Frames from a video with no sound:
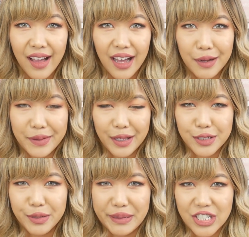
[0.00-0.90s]
I
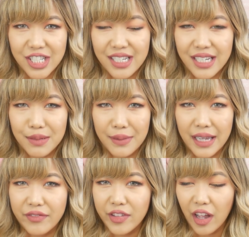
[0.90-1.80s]
also mentioned it in
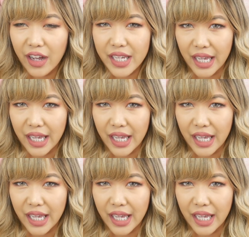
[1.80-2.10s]
my vlog.